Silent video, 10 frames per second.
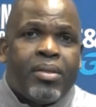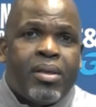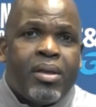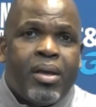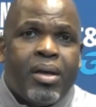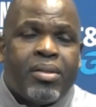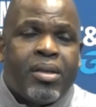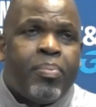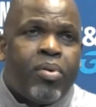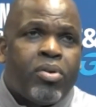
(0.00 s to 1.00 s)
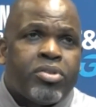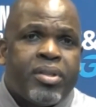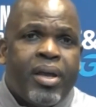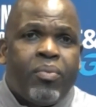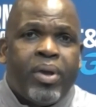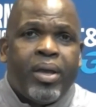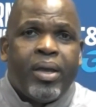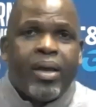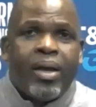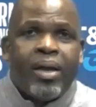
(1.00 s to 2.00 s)
the, uh, the approach that we
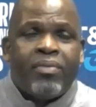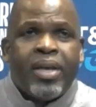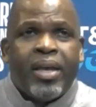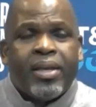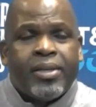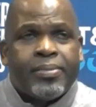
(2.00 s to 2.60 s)
have taken.